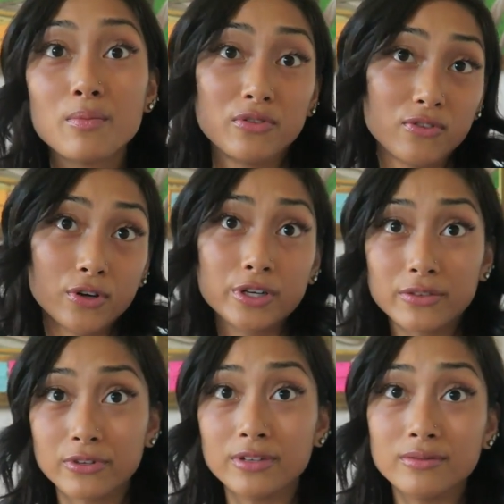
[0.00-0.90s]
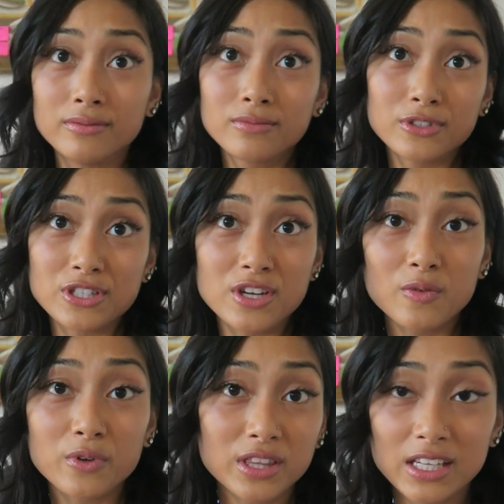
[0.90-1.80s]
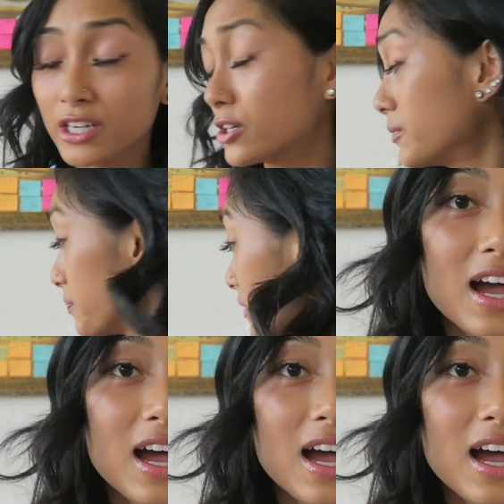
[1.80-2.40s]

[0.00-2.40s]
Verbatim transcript: before it even was done with the year.